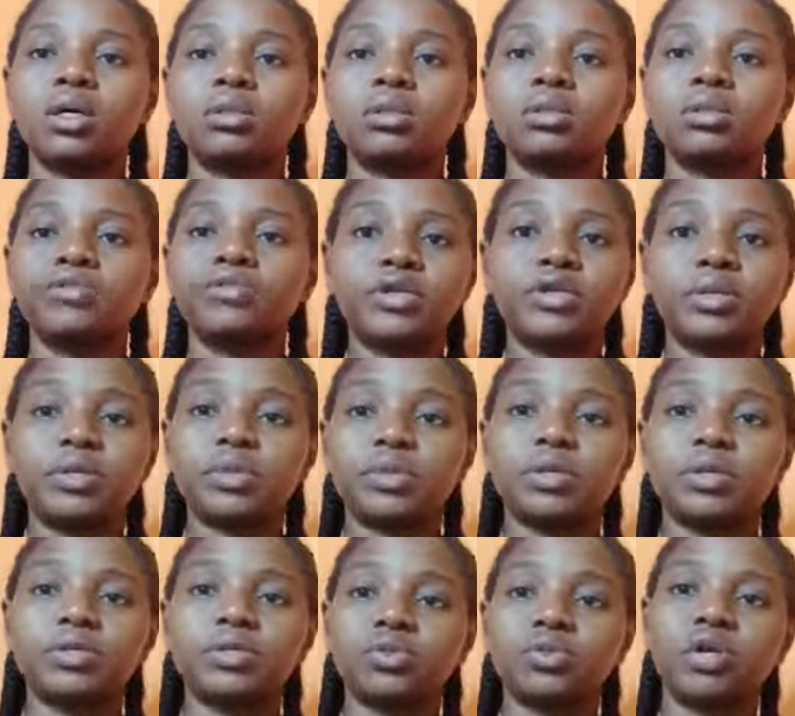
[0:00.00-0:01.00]
Very important to
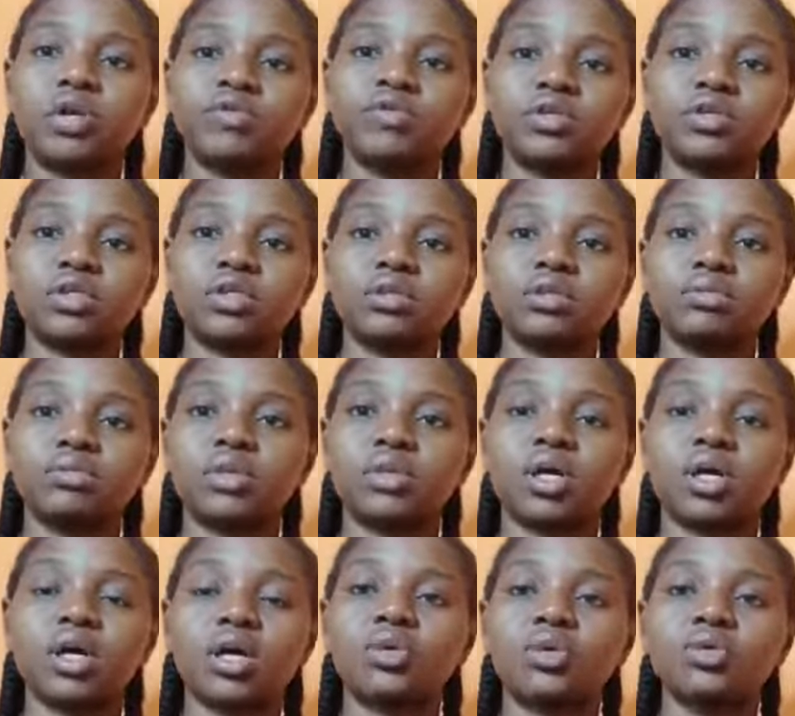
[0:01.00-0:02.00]
have a team. I
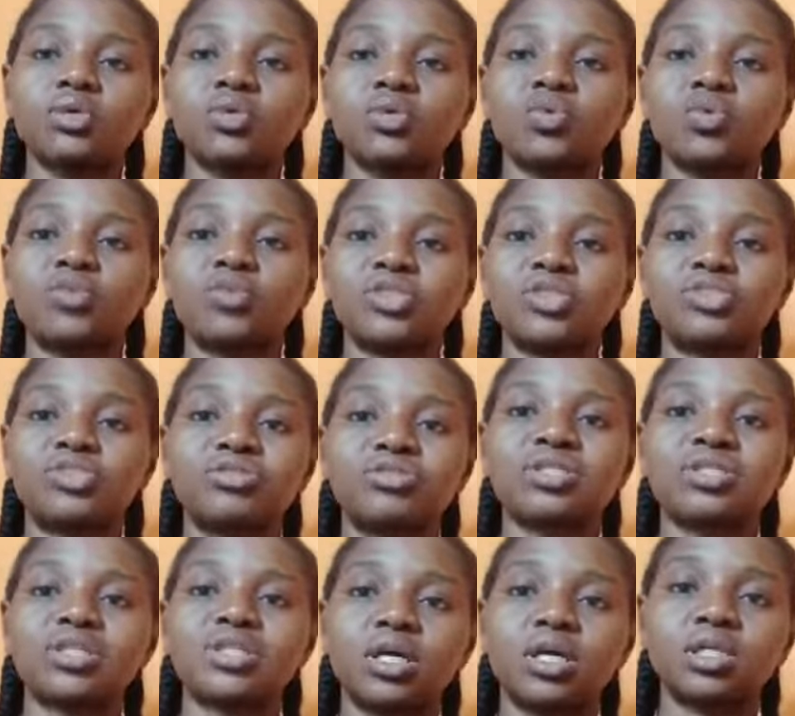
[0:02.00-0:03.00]
cannot overstress
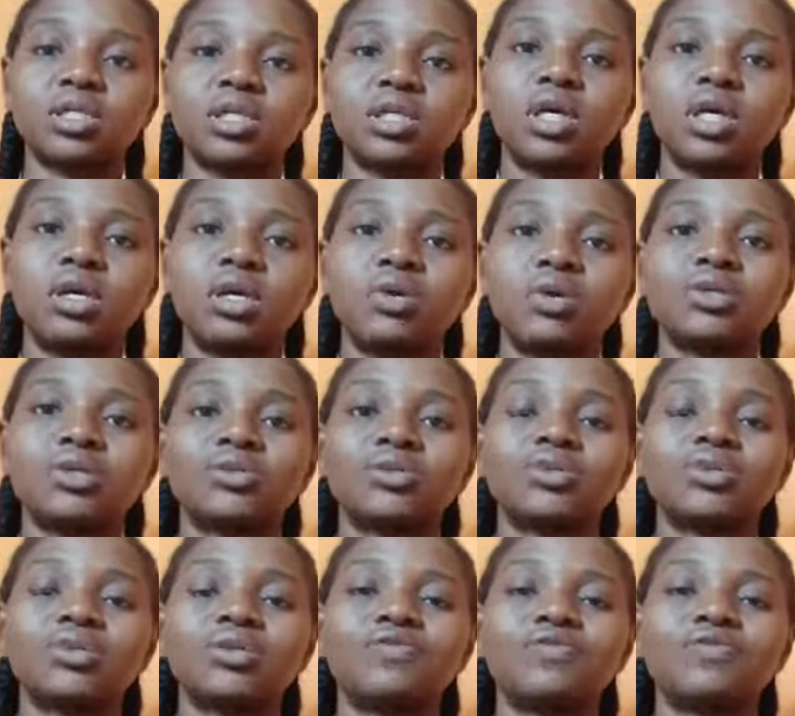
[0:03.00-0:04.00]
that. Right, so
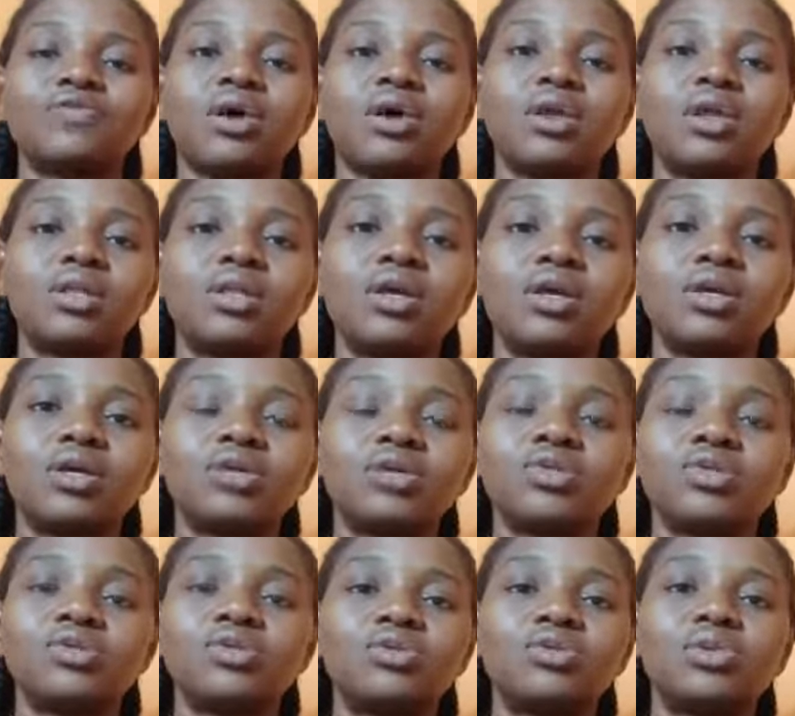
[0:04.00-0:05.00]
if you are there, you are just
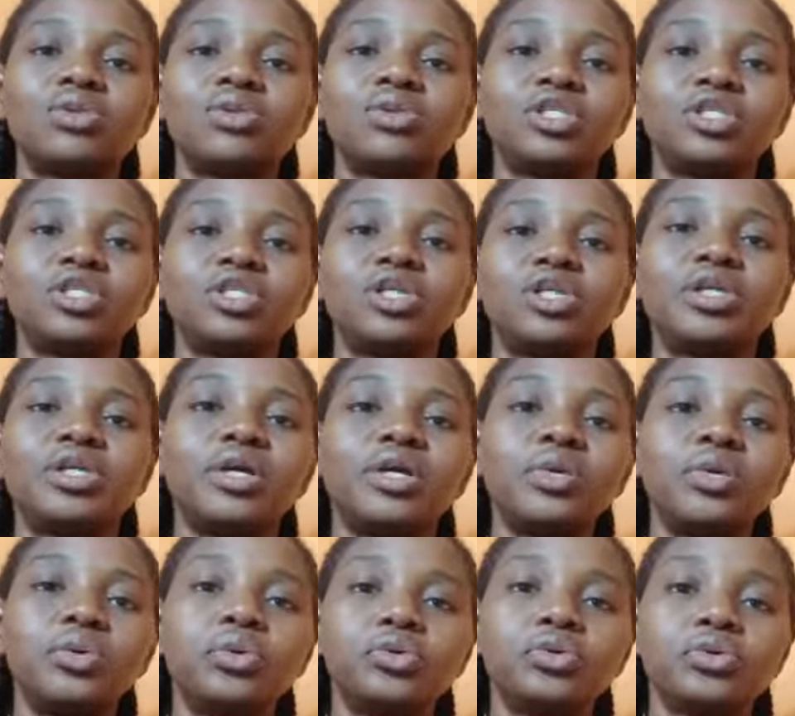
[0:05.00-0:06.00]
doing all the sharing alone
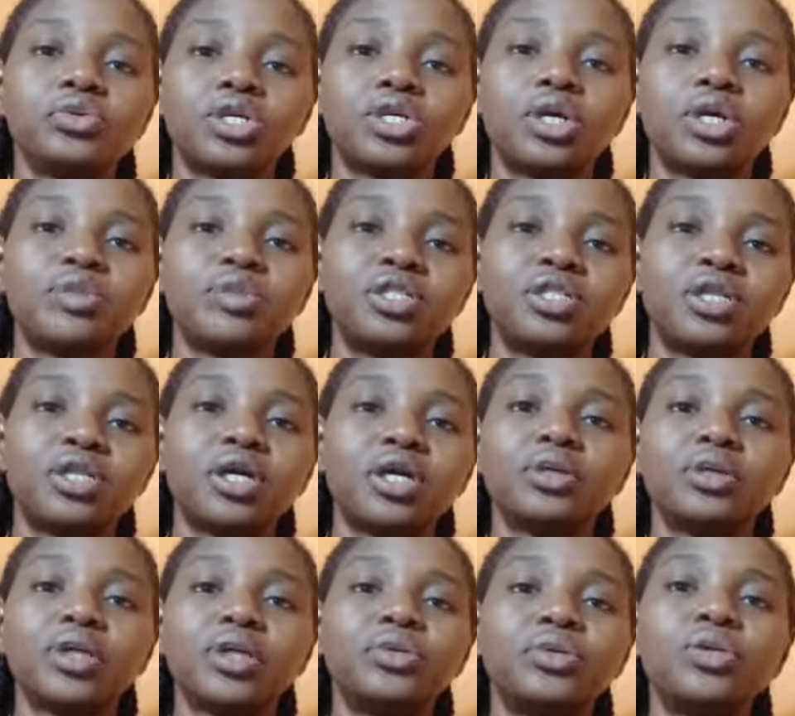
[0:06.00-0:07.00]
on social media, you are
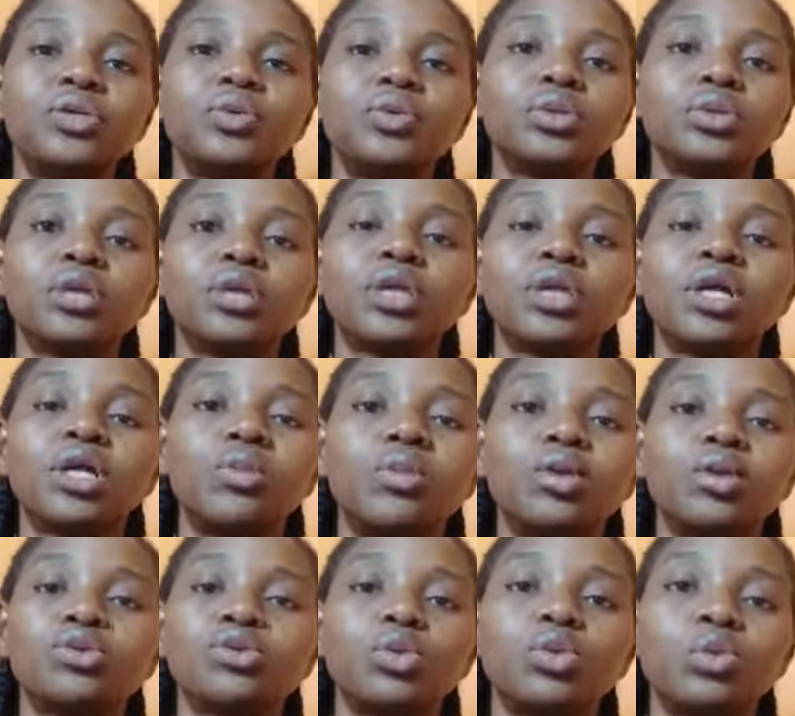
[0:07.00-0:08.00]
the only one talking about
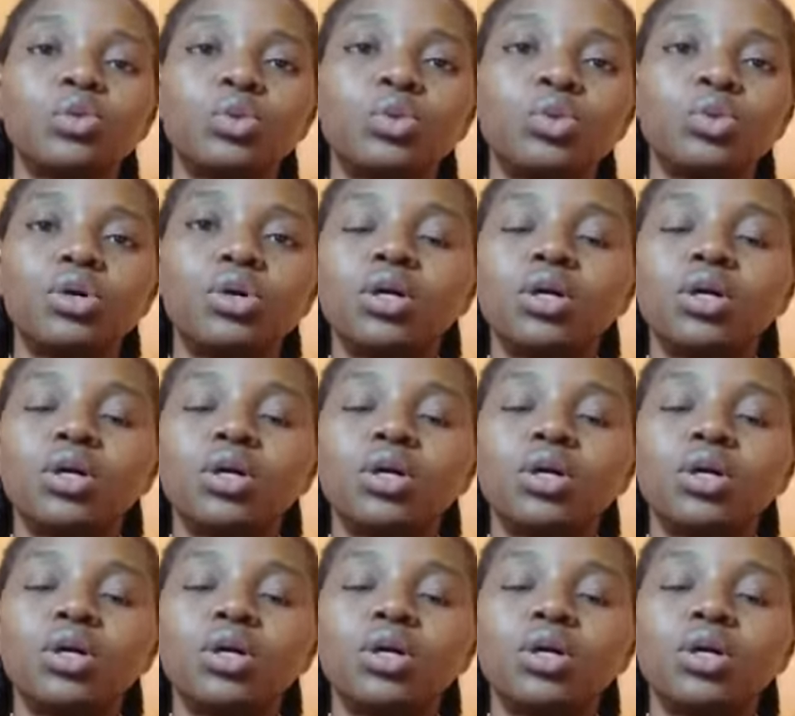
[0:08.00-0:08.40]
your book,